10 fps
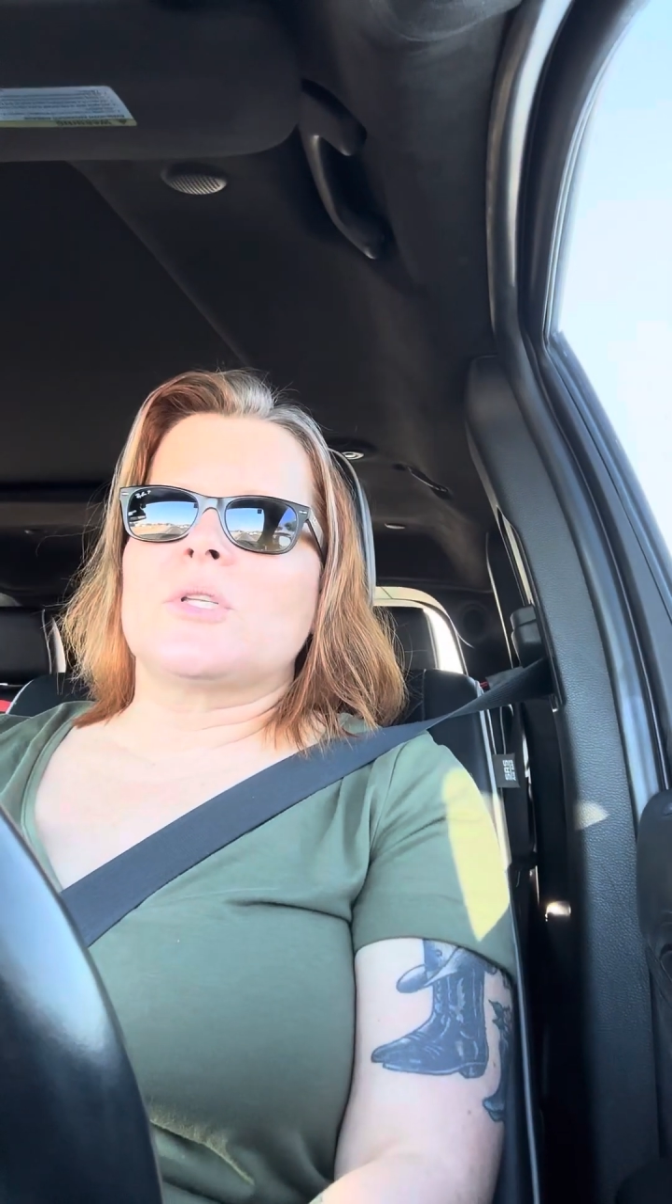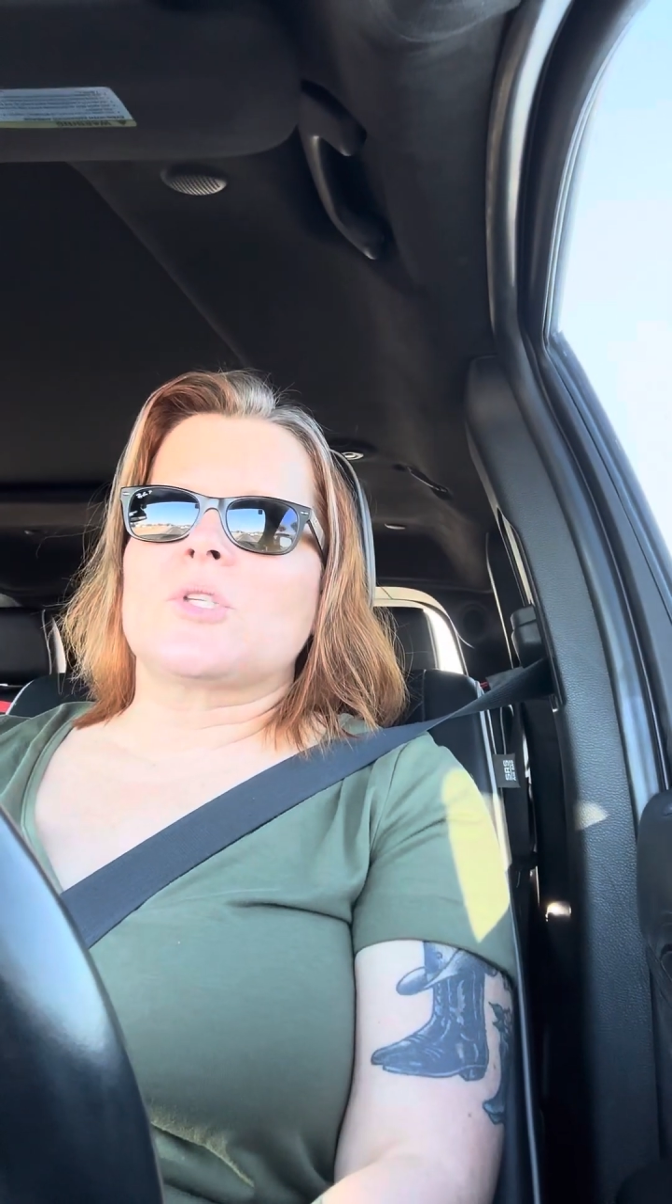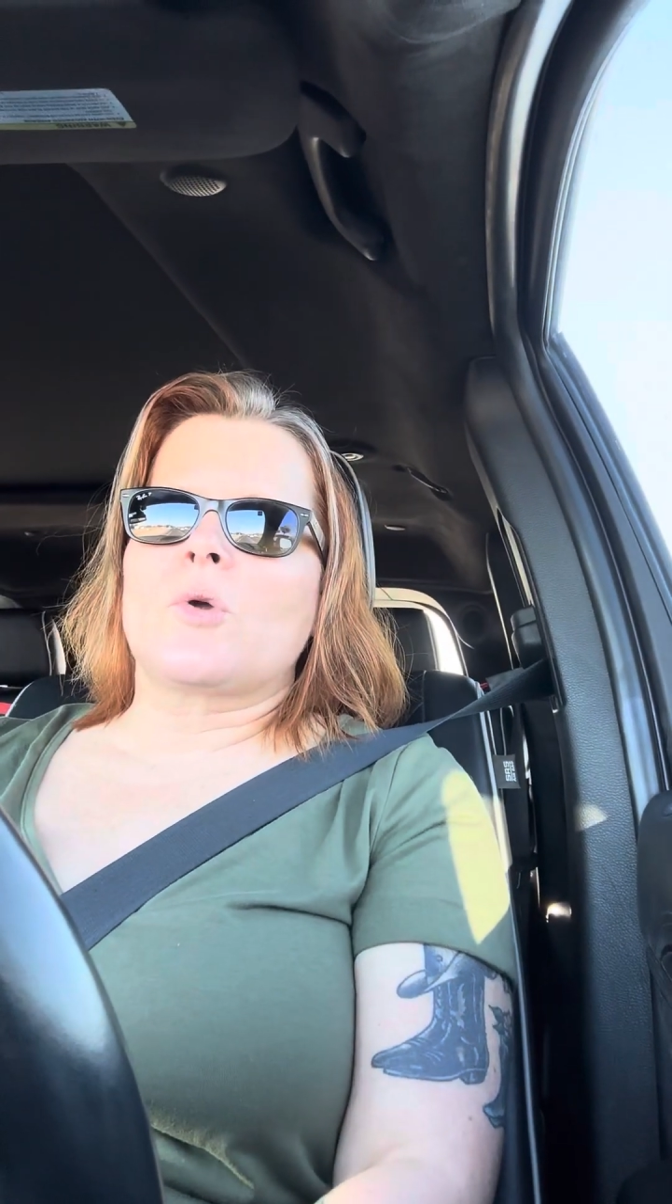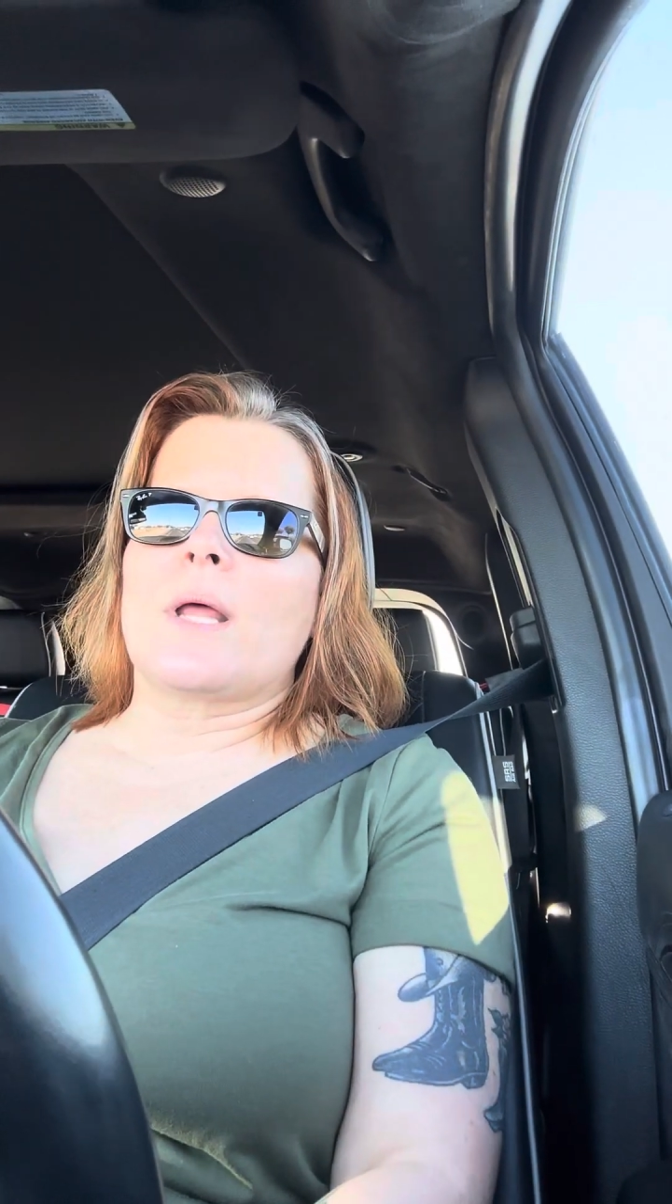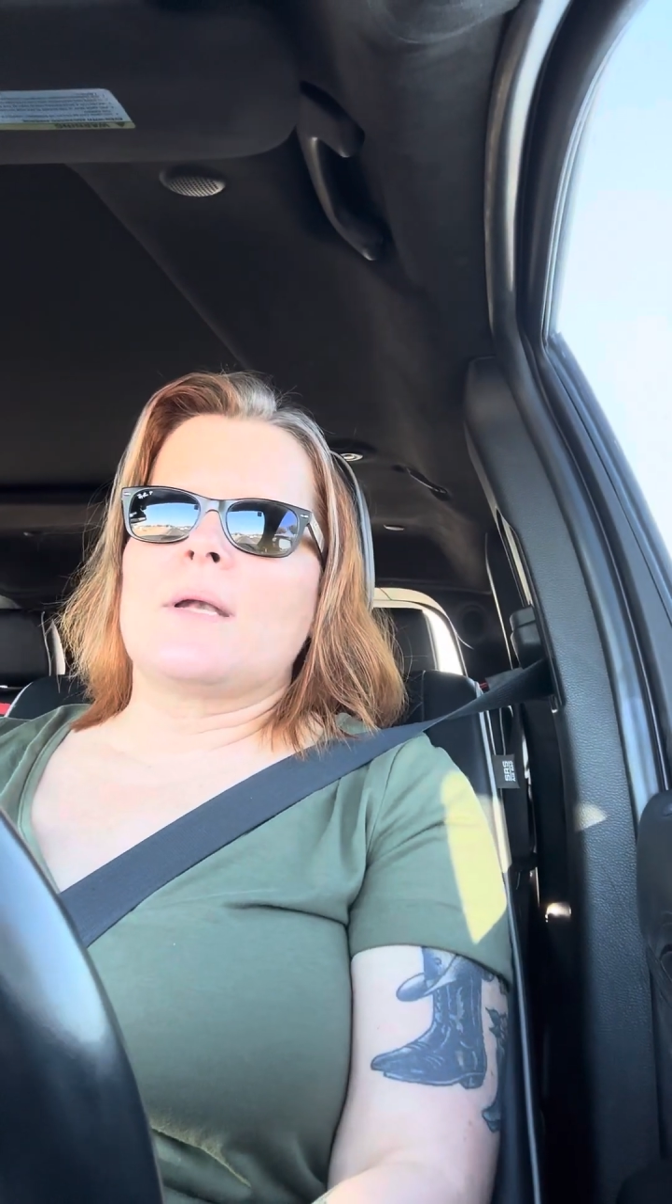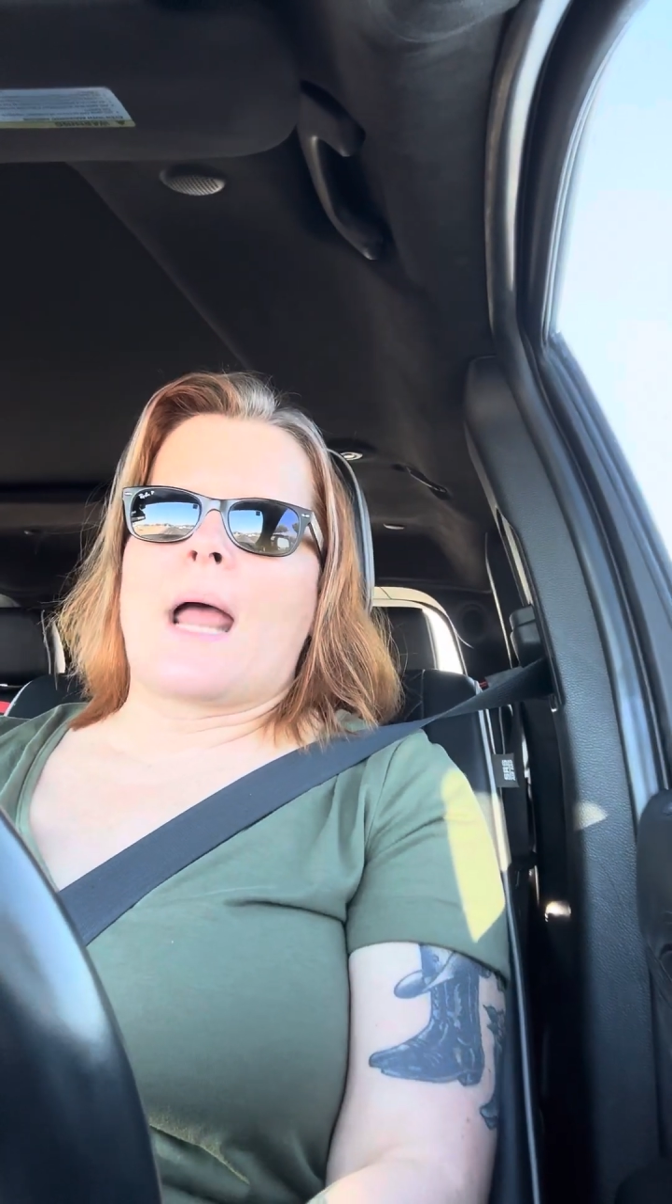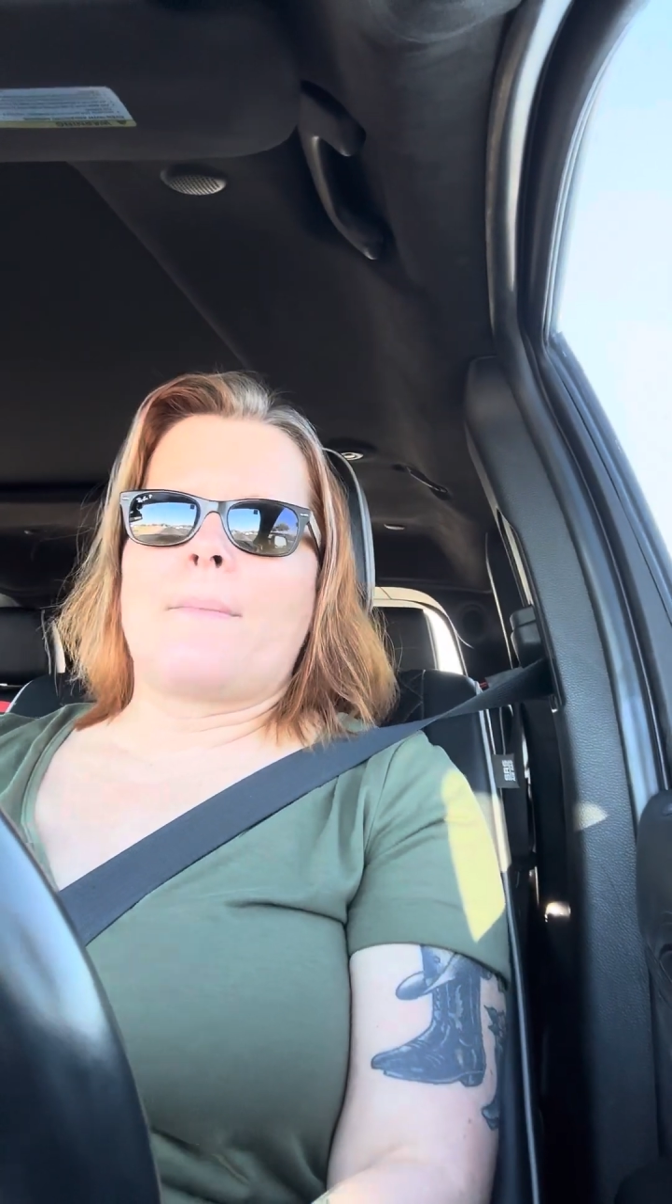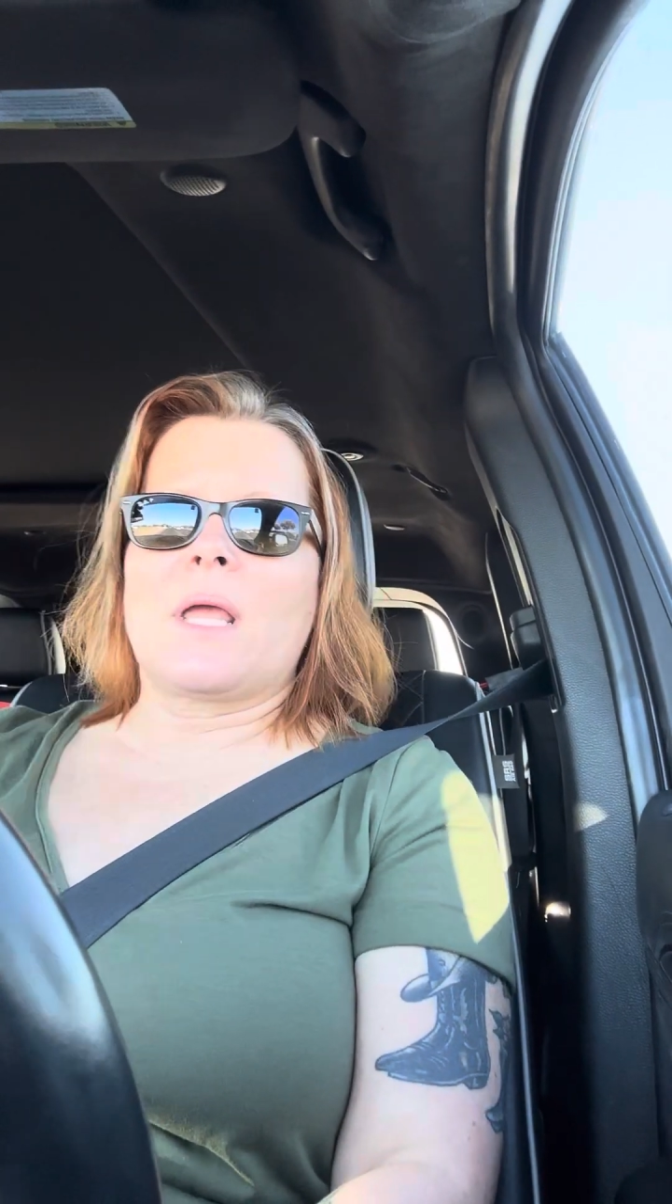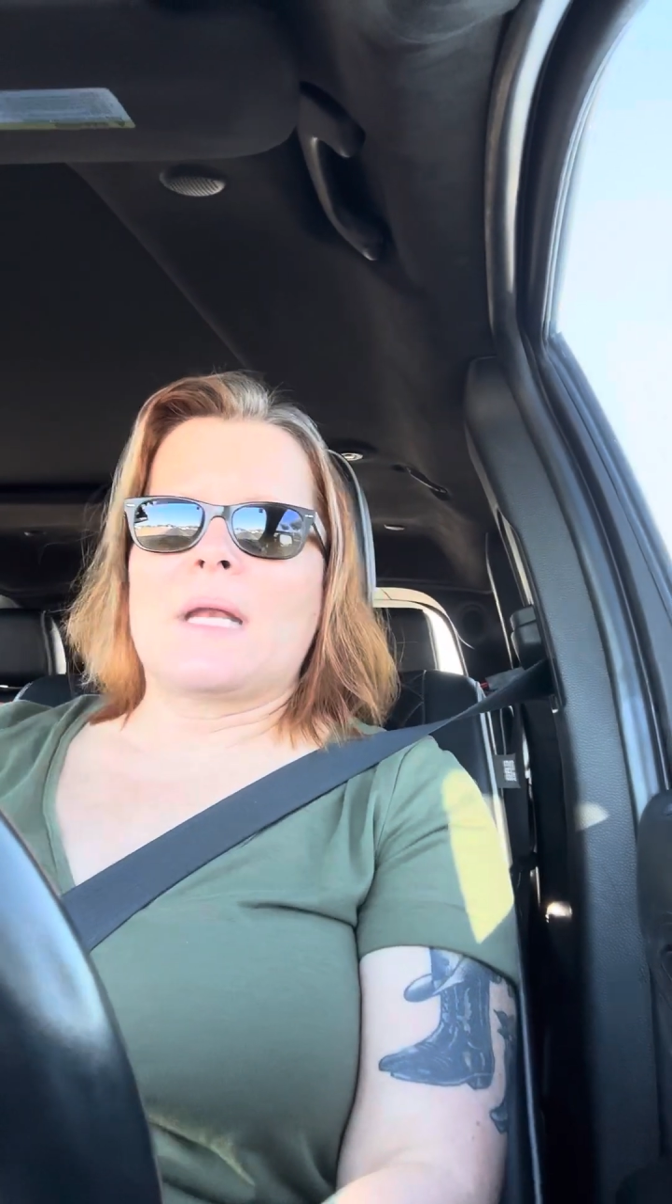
this credit app?